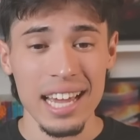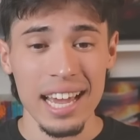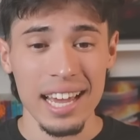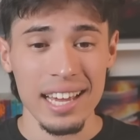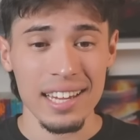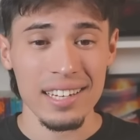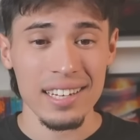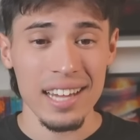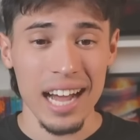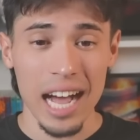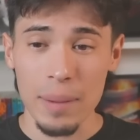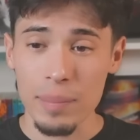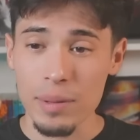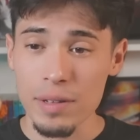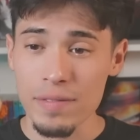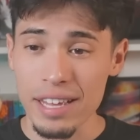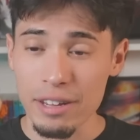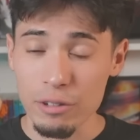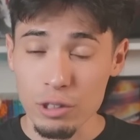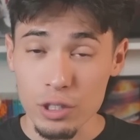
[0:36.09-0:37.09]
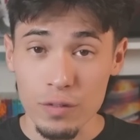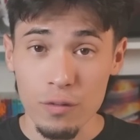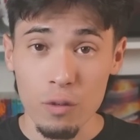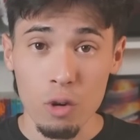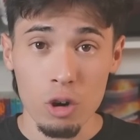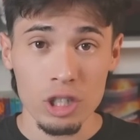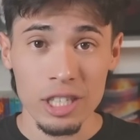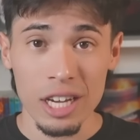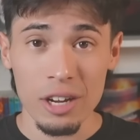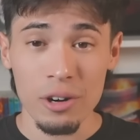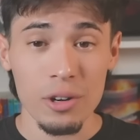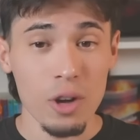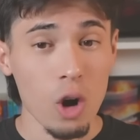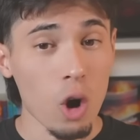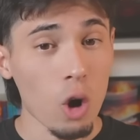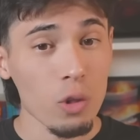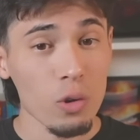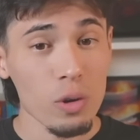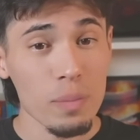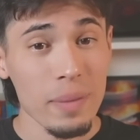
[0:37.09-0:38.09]
and I believe that it was foreshadowed
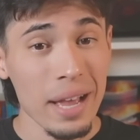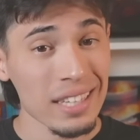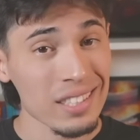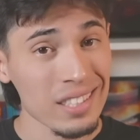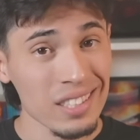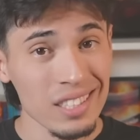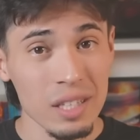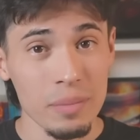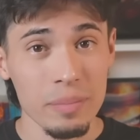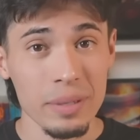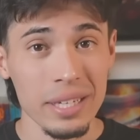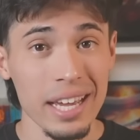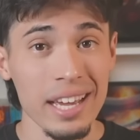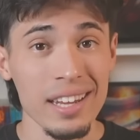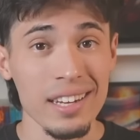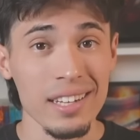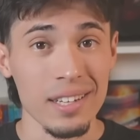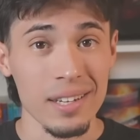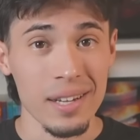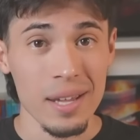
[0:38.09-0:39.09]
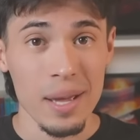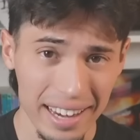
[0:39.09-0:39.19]
all the way back since the beginning.